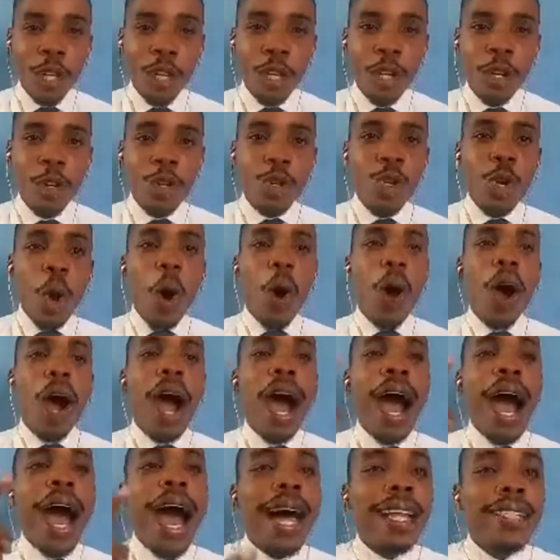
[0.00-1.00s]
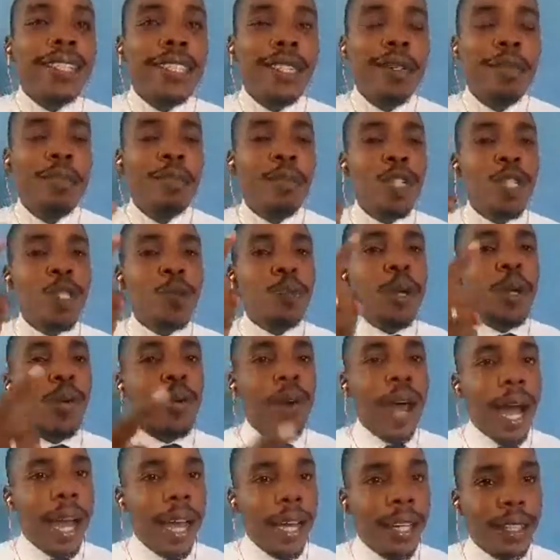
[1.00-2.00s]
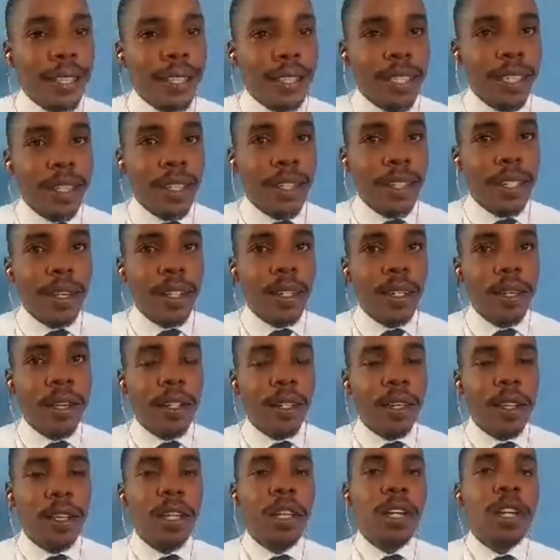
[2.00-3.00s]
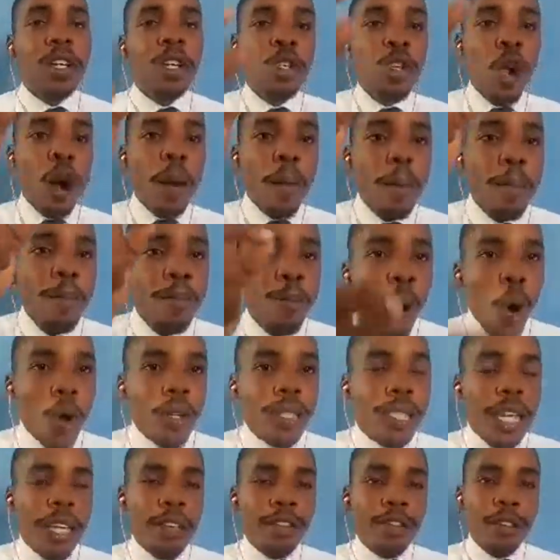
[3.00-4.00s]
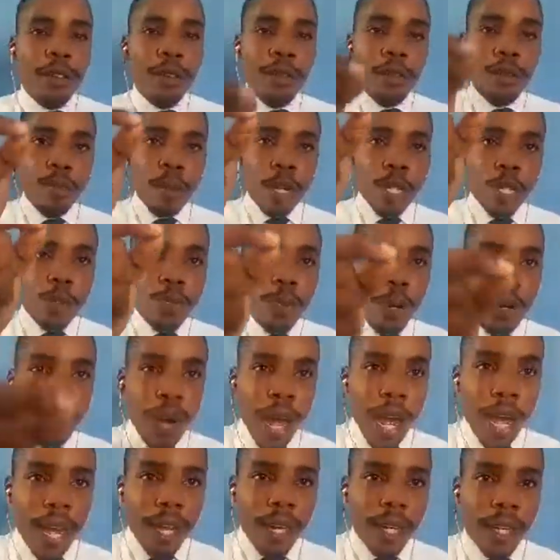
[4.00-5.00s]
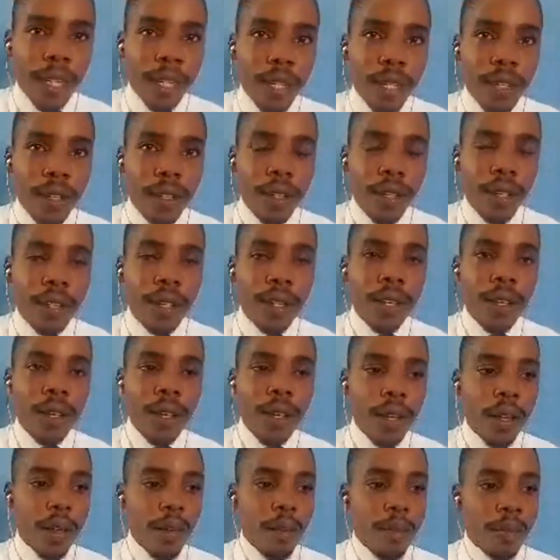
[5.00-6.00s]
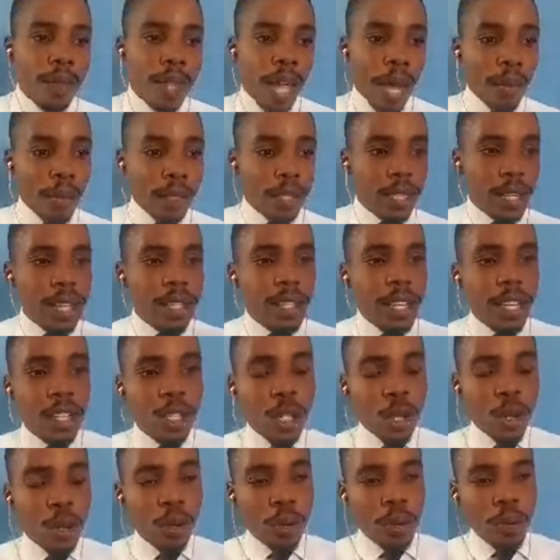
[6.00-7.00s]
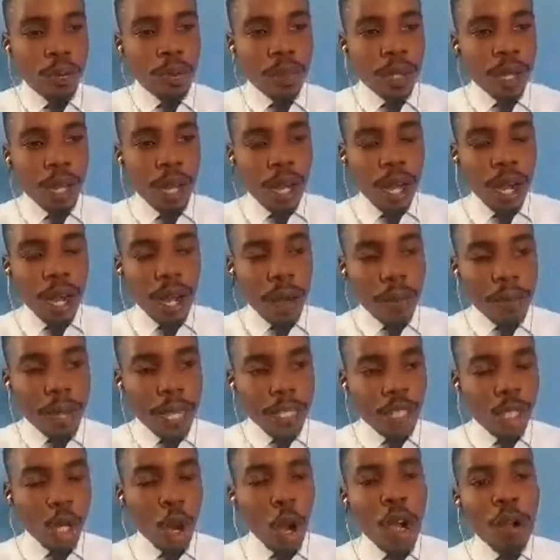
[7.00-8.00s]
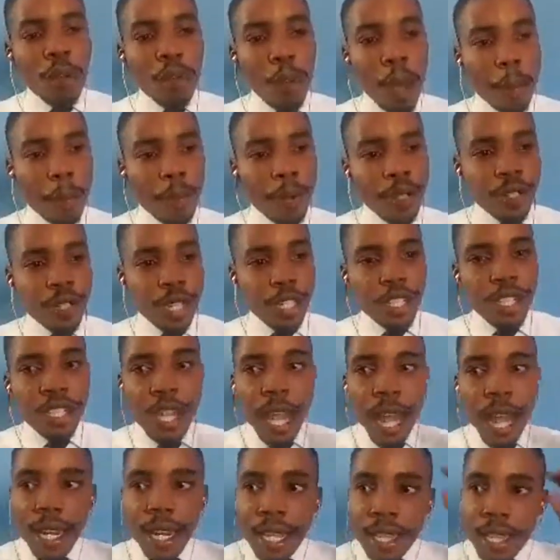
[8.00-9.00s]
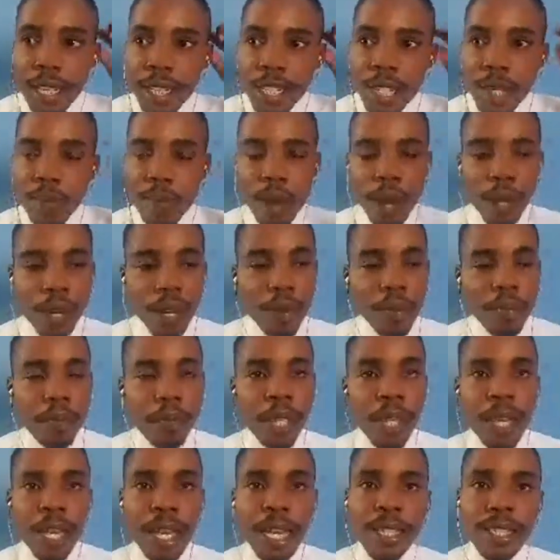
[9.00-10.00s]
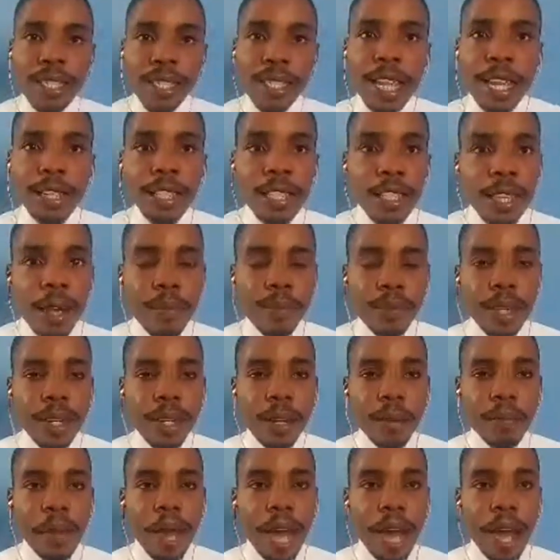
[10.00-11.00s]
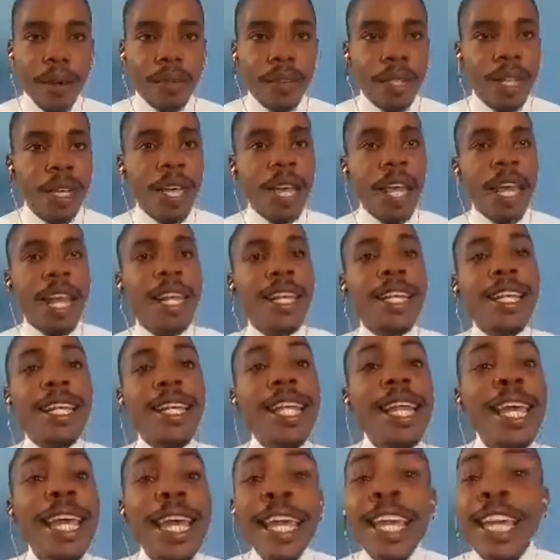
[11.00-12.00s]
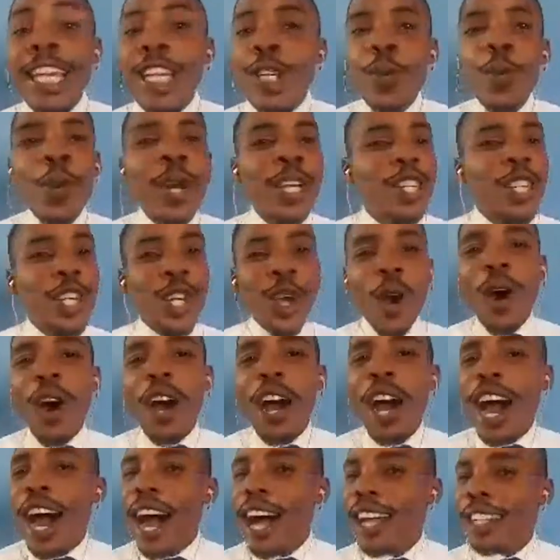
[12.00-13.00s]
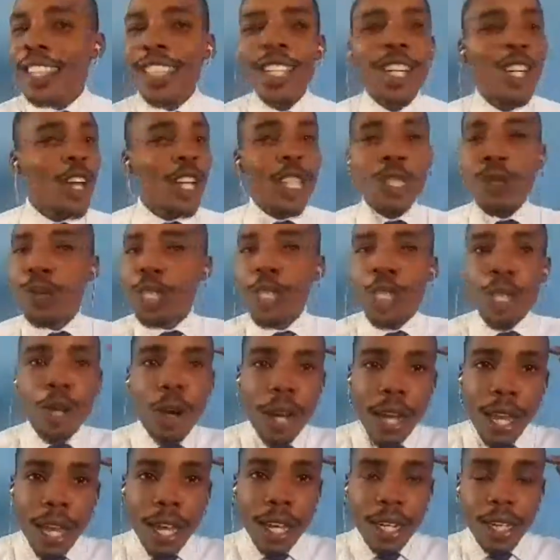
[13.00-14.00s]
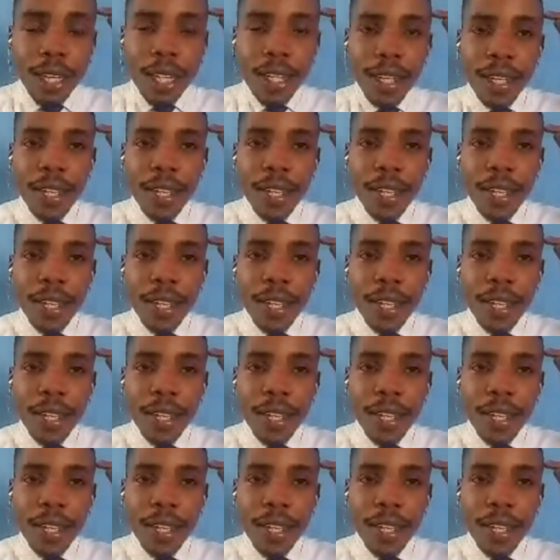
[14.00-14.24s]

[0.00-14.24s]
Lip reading: Your heart must be right. Your motive must be right. I was listening to a talk by Princess Diana this morning. It says something about lead with your heart, not with your head.